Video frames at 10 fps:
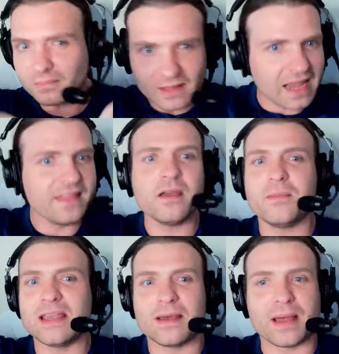and then
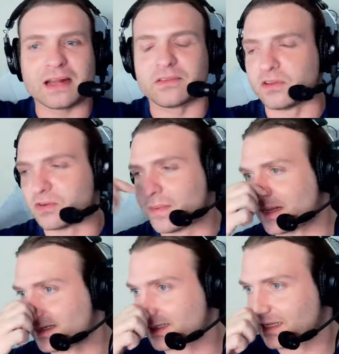we get back to the
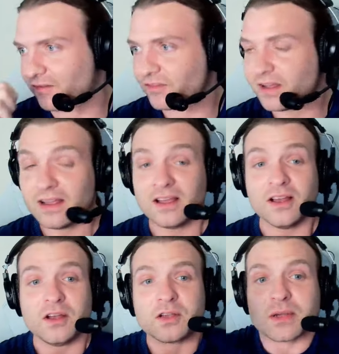dramatic stuff.
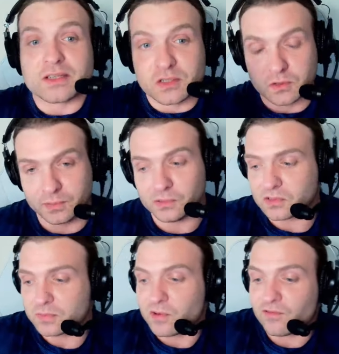So, as a
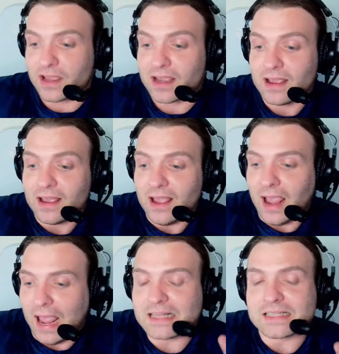sports movie, it's